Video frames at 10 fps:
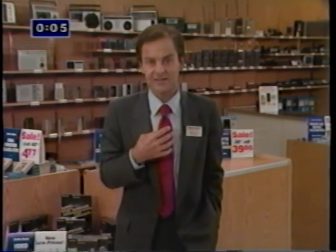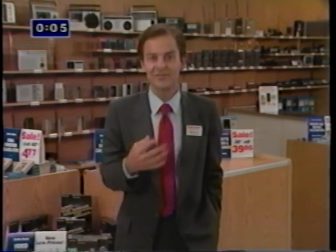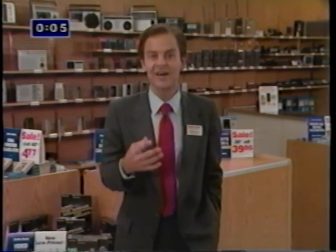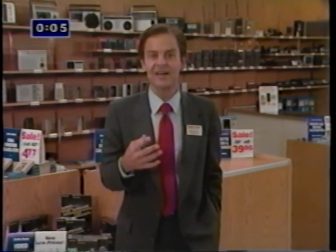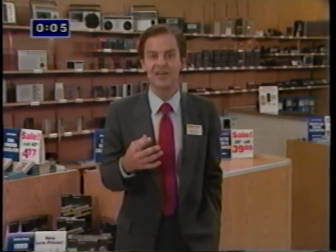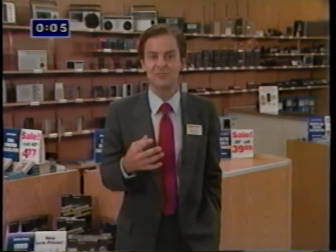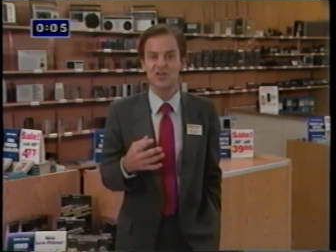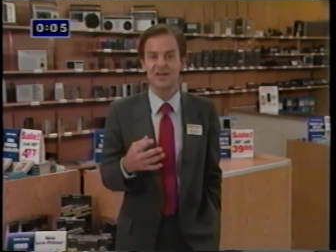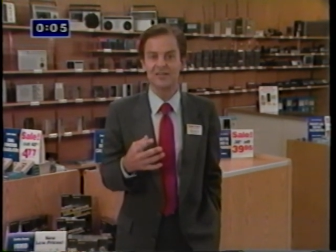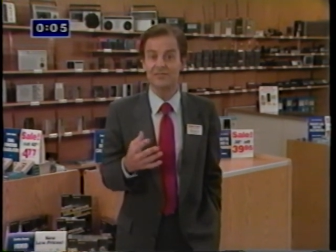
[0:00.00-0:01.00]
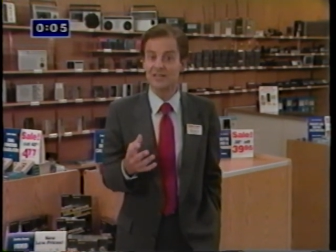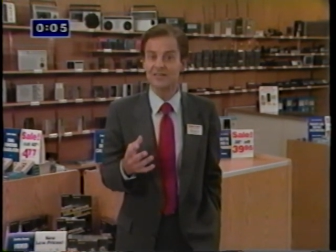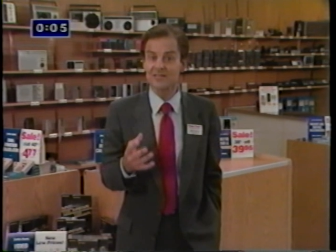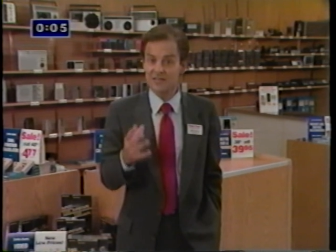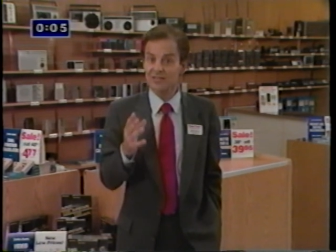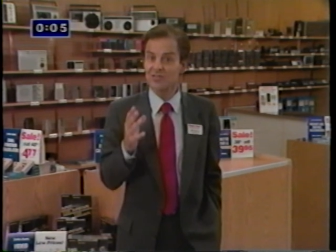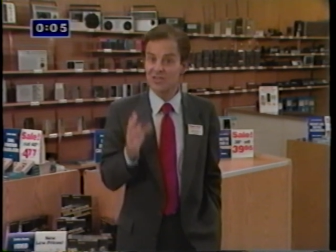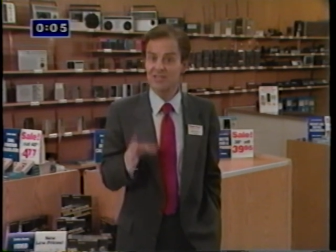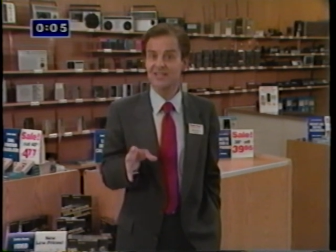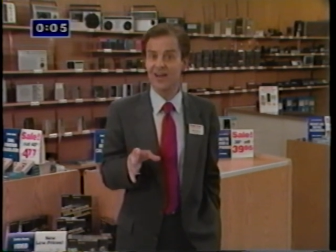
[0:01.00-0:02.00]
The final objective is
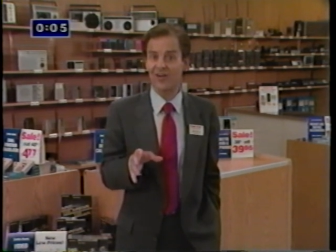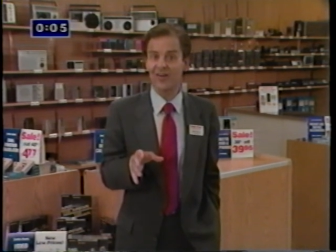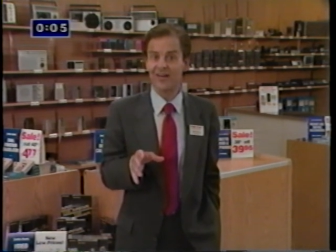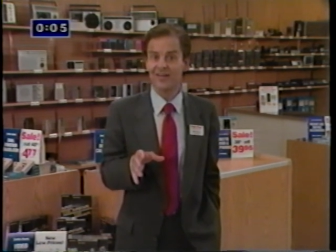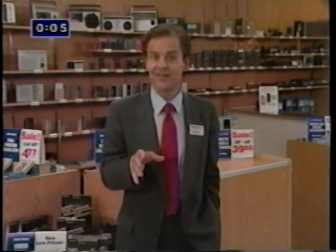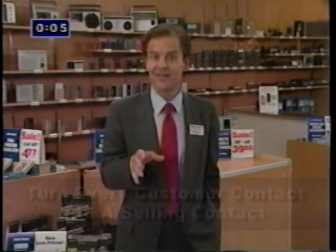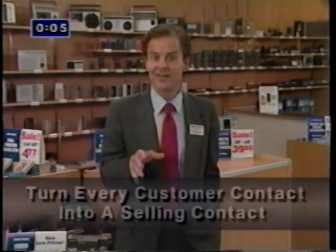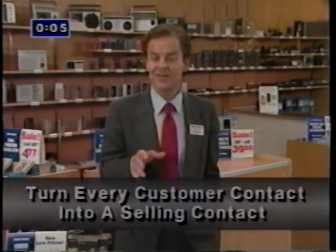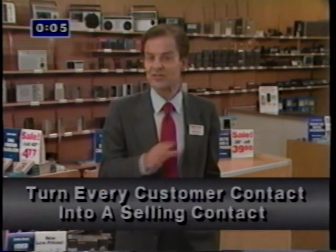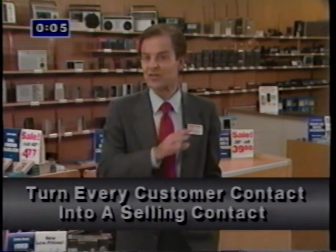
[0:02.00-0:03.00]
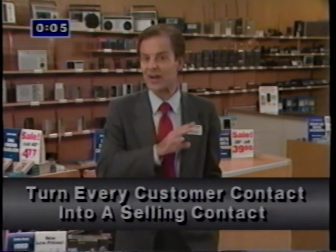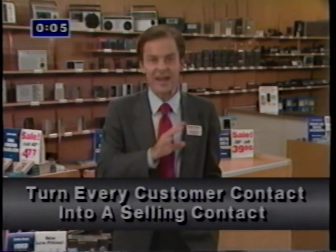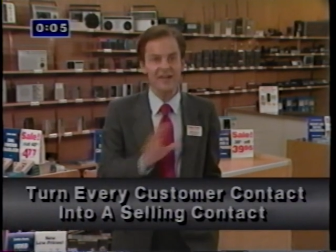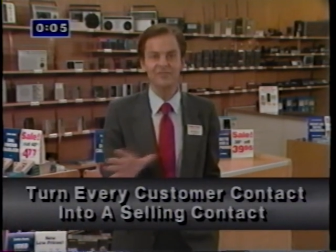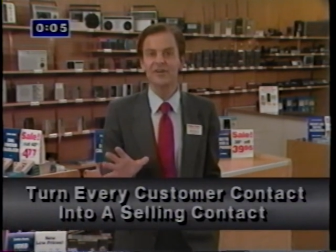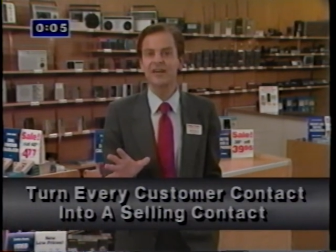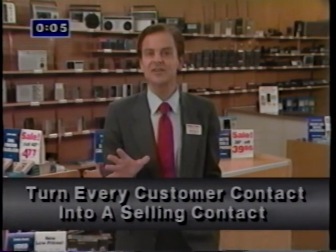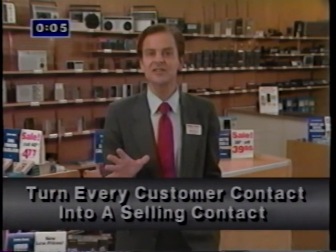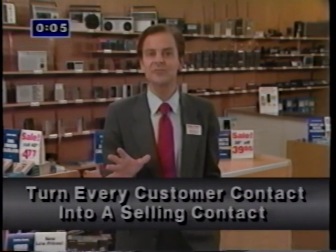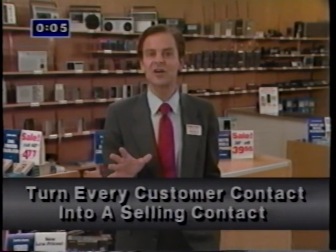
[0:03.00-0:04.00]
to sell. To turn every
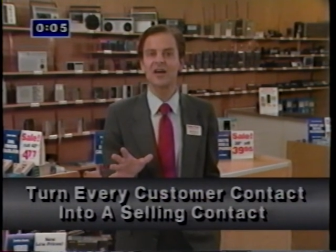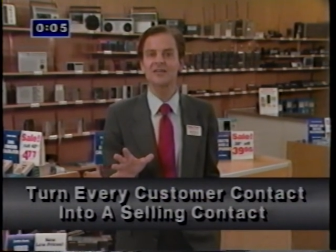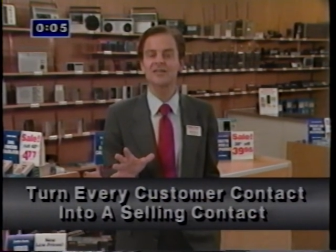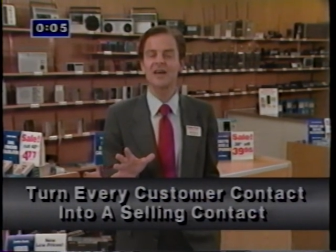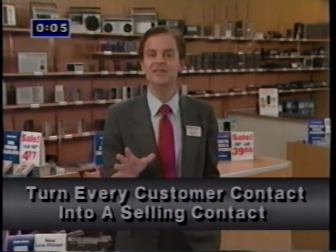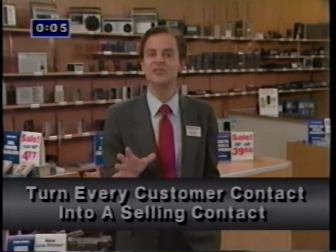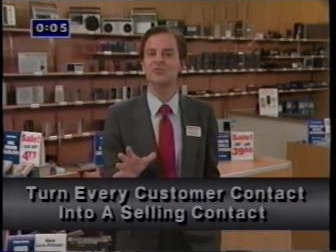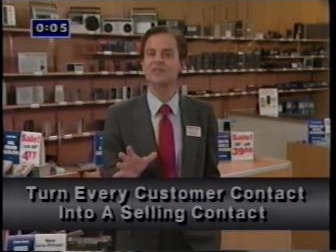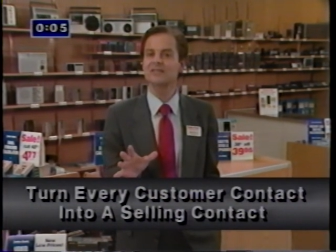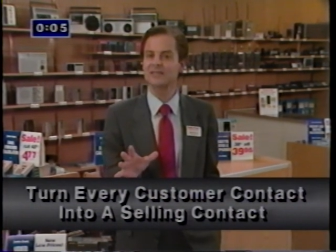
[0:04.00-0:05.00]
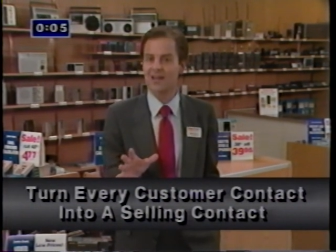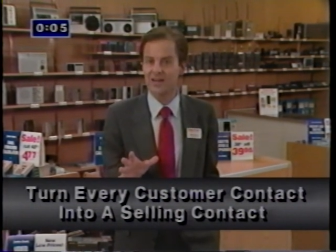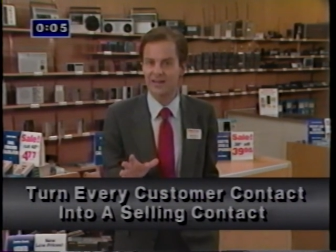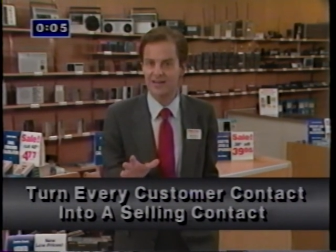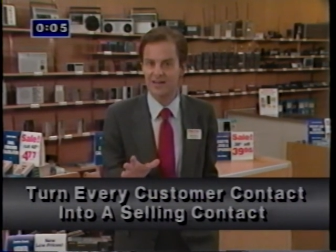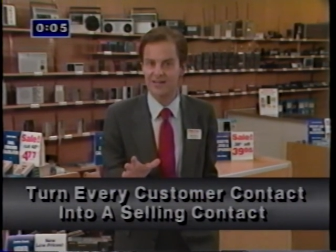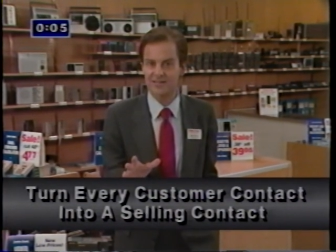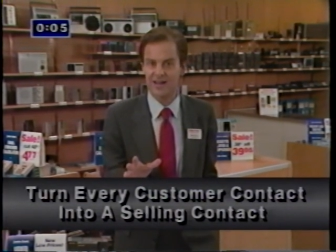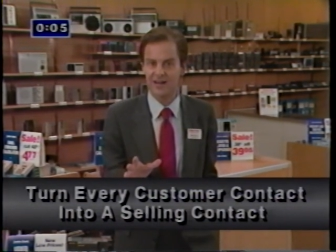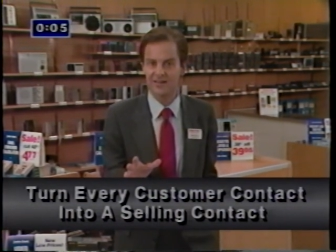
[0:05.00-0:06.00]
customer contact into a selling
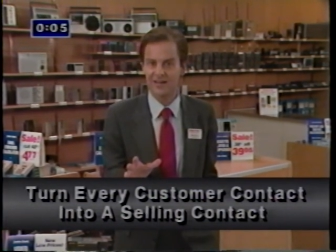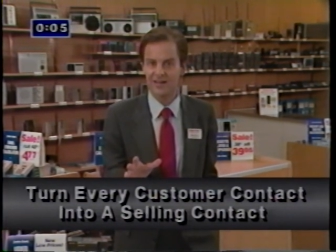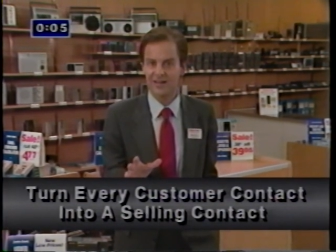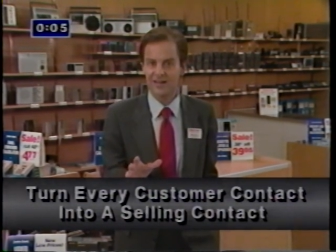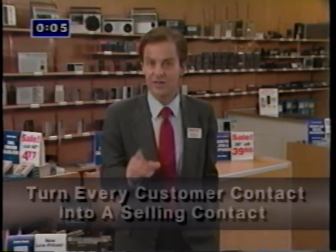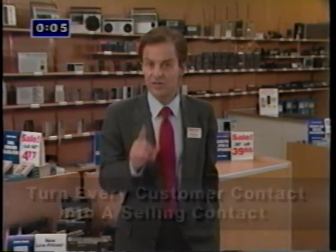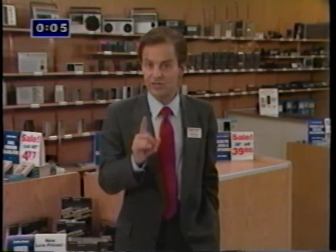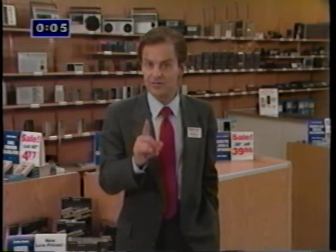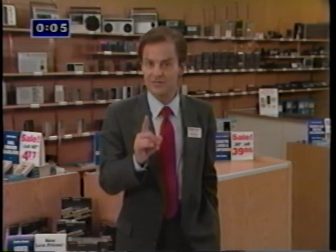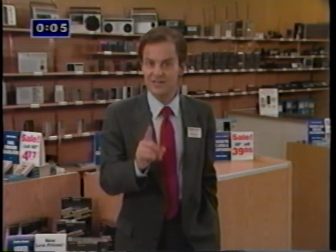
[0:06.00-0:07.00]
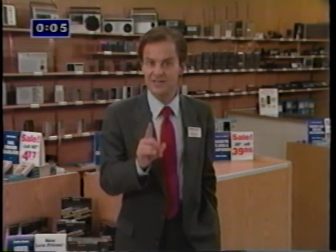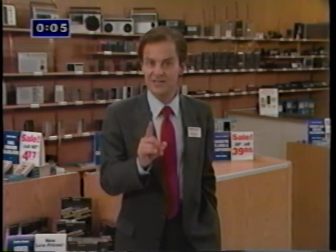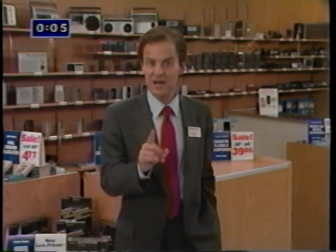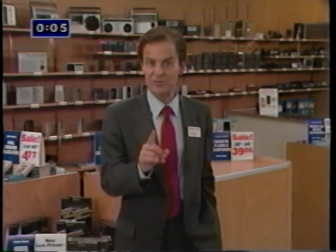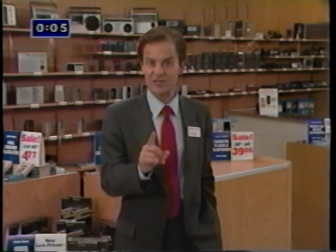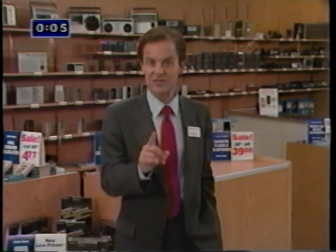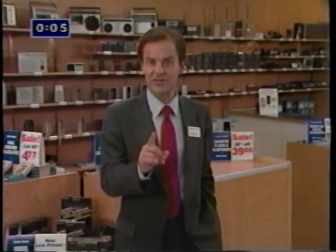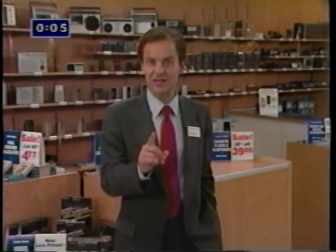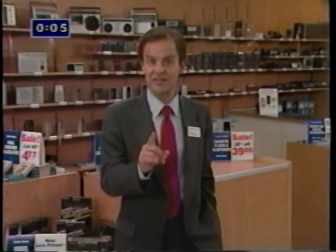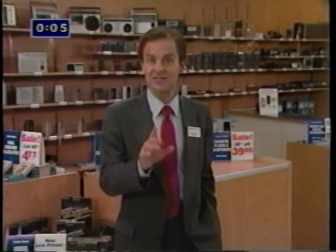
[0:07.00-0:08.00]
contact. Use this
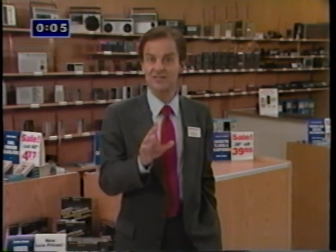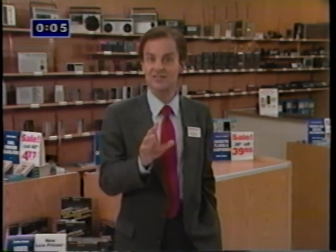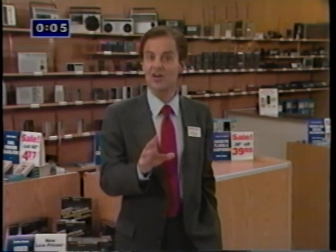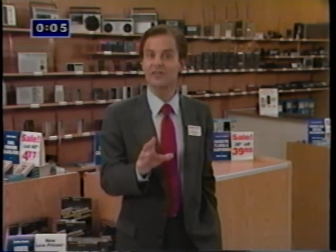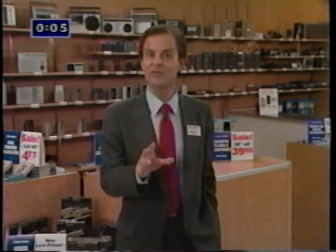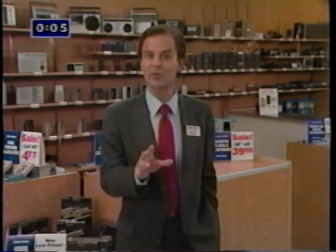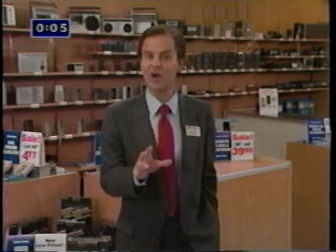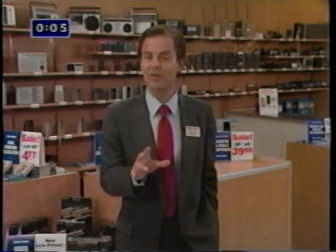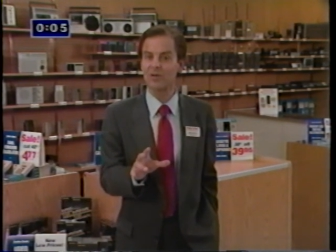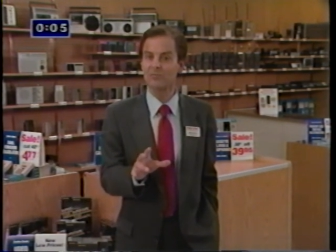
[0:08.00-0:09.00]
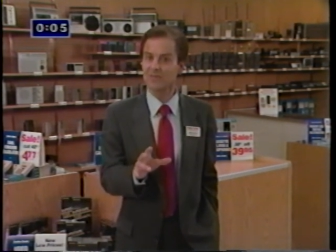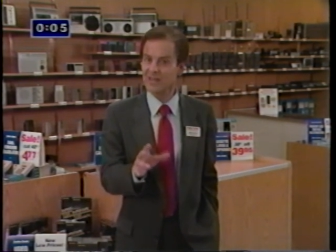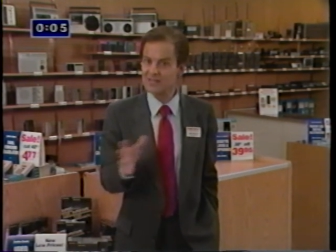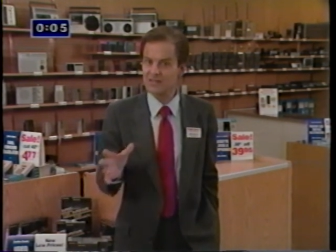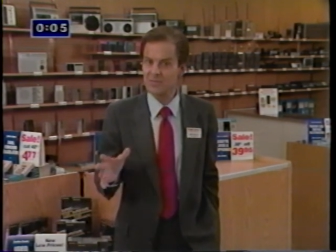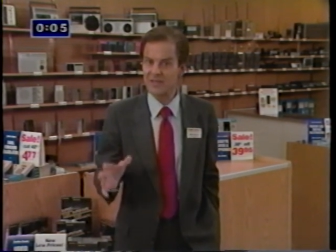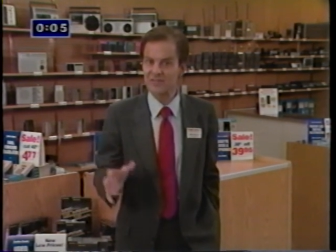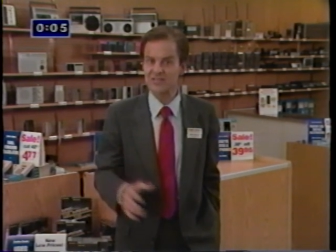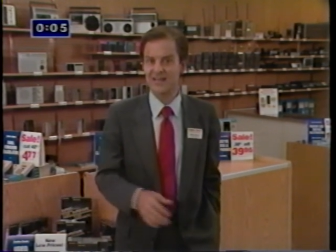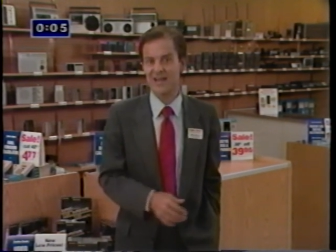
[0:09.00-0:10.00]
opportunity to solve the problem and
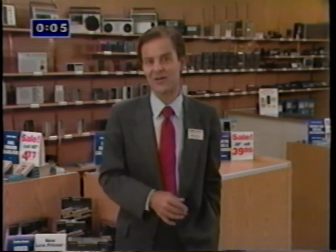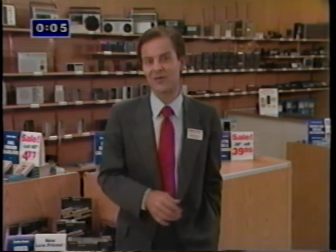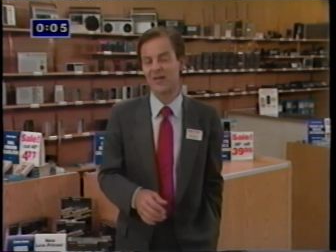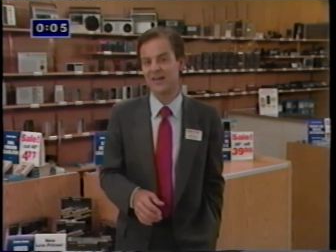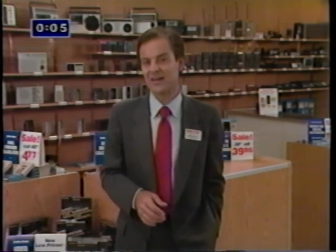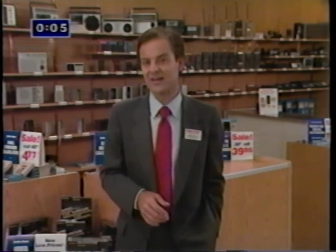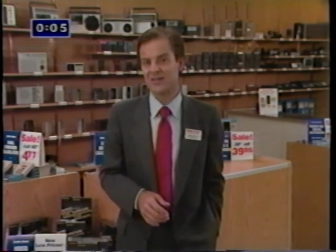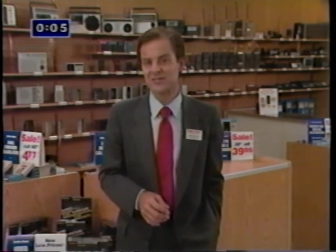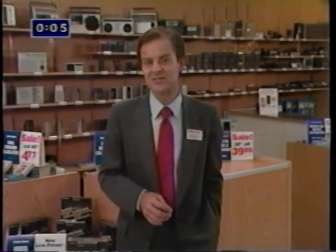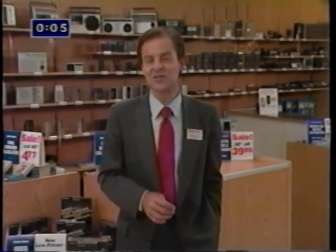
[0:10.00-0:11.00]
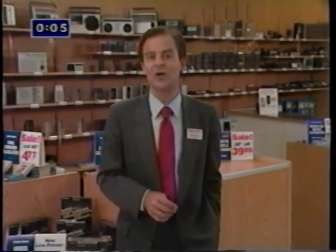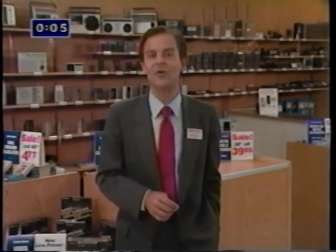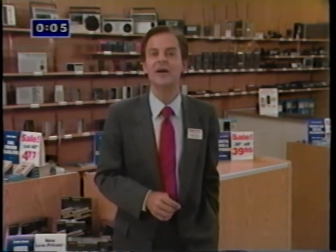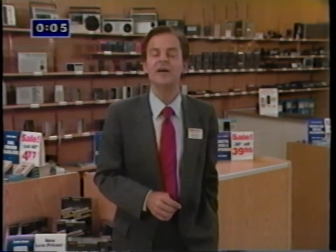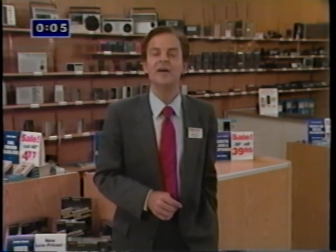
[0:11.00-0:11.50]
cement the sale. So,